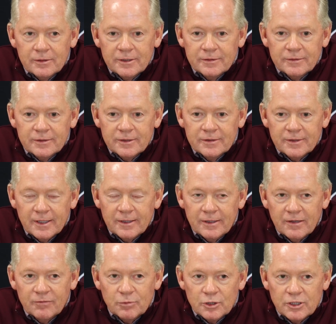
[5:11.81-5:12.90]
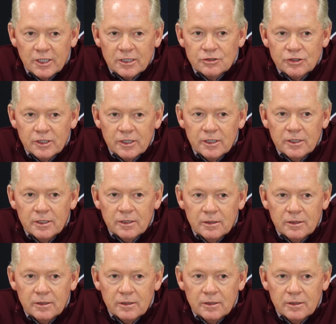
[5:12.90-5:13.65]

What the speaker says: he's had enough production,